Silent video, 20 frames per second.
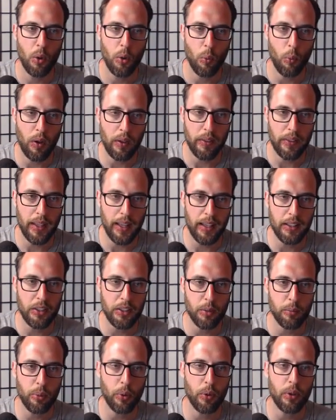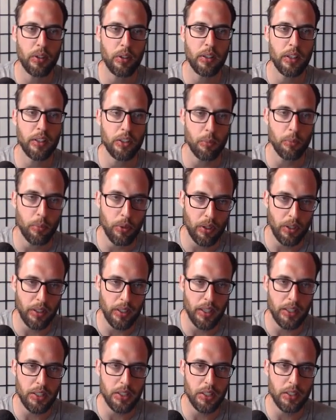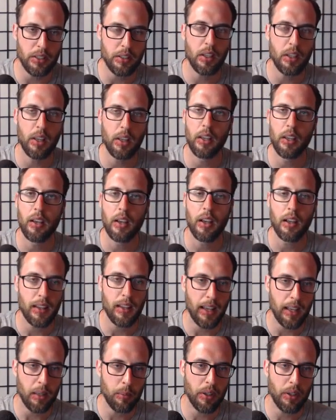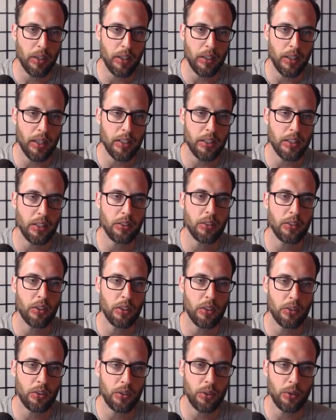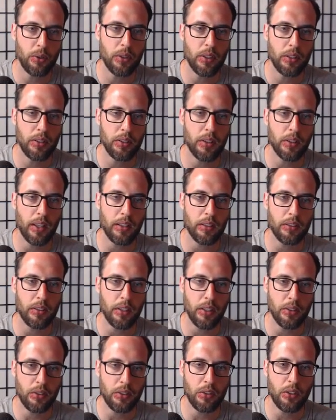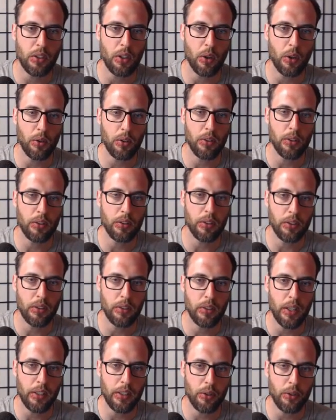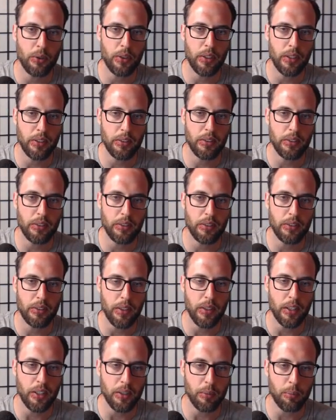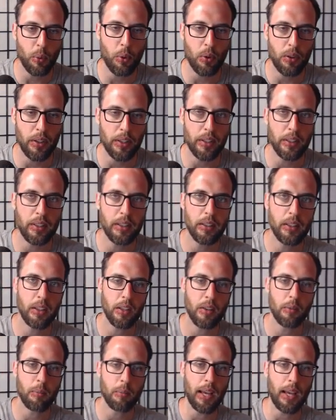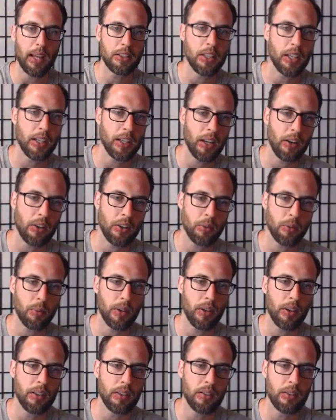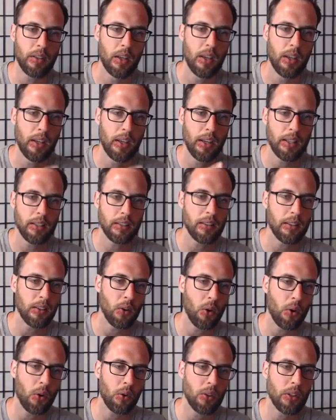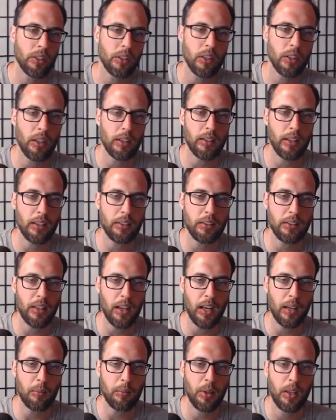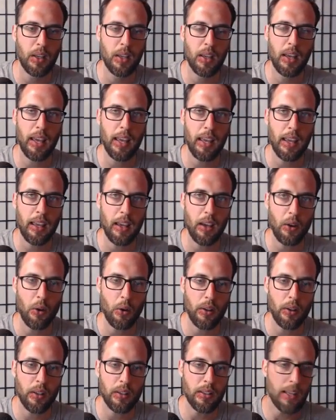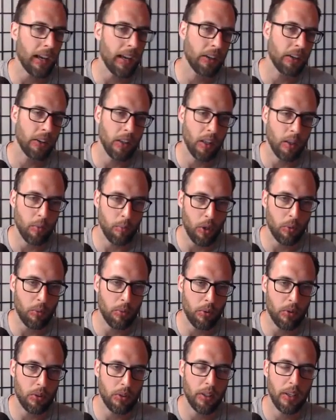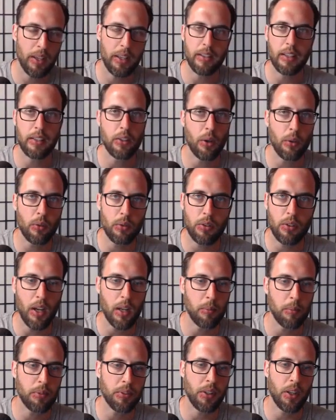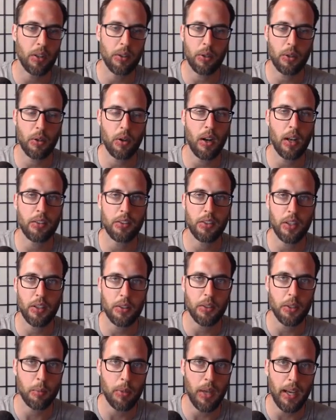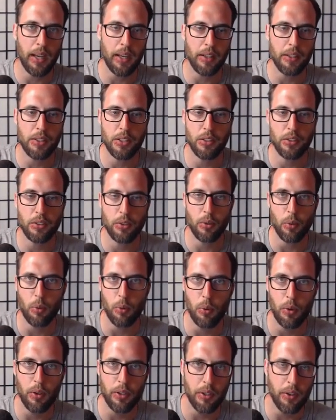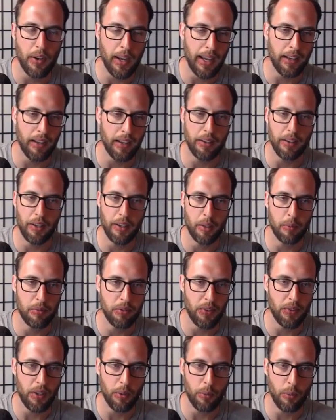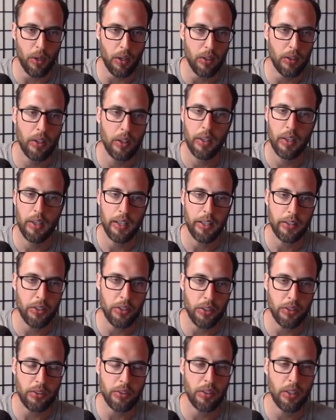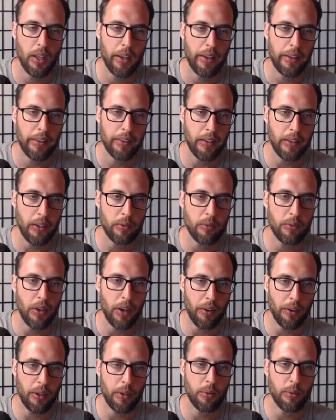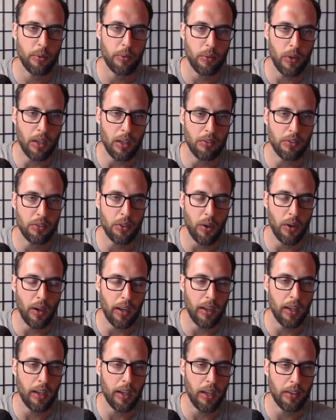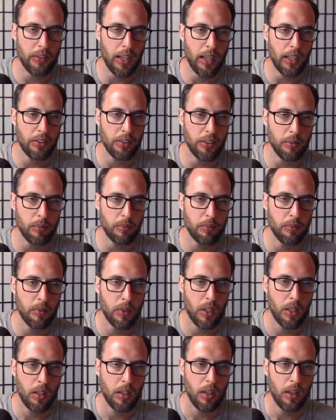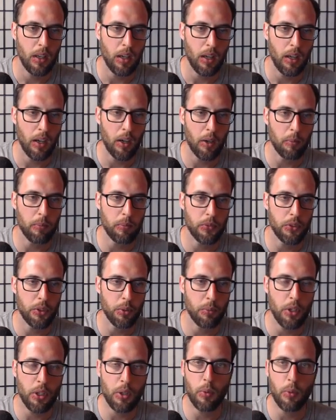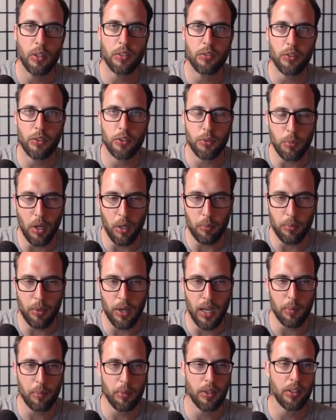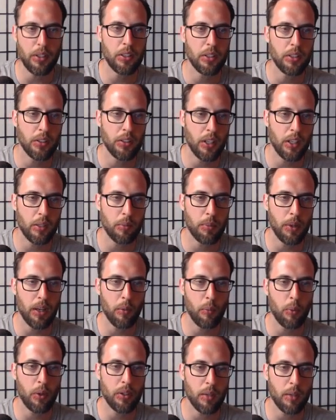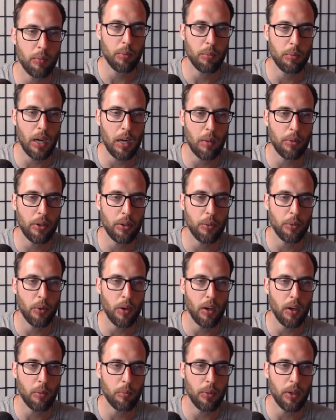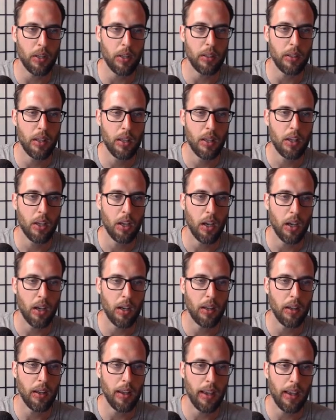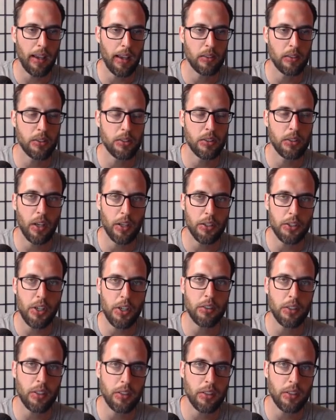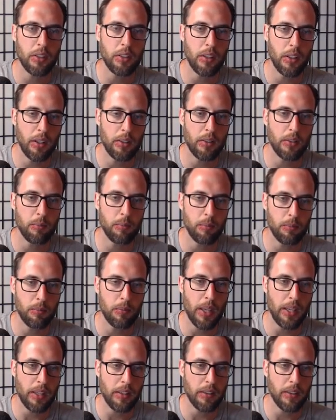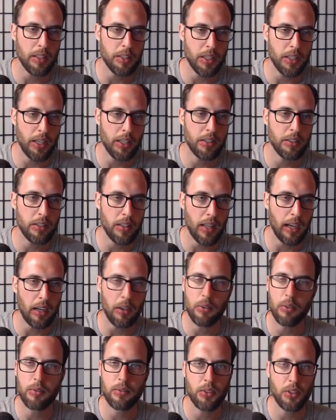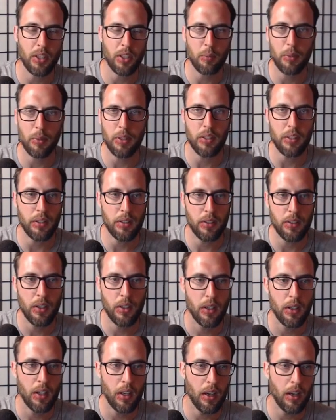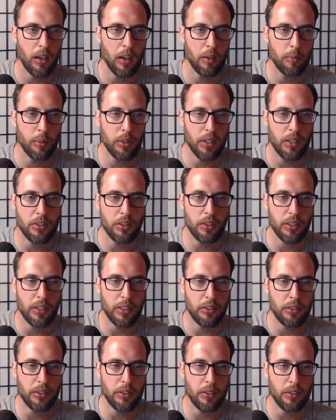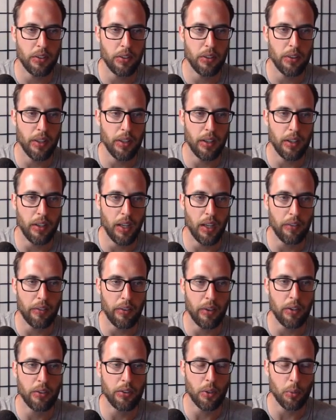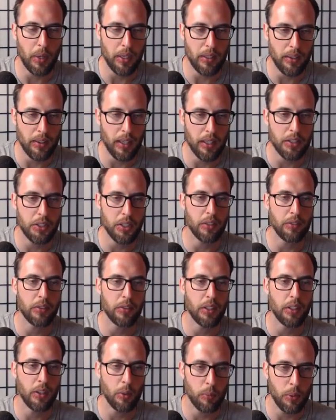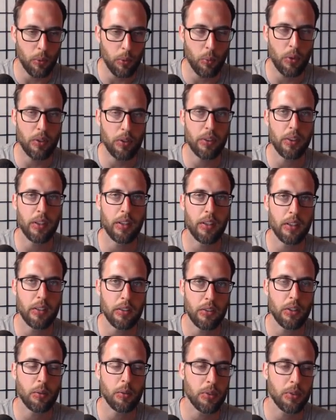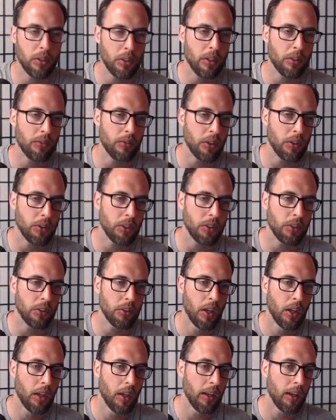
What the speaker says: One that is important is a booking engine. A lot of booking engines do these things. They do these 3 things poorly. The bad checkout experience is only good on desktop, not good on mobile, and they don't upsell or cross-sell your packages or your add-on items very well. It's just, they're very rough. So I've got some good ones for small properties. It's going to depend on what of property you are, but adjusting and making that change now, it's going to be potentially easier than ever. So make that shift. It'll be worth it in terms of the conversions.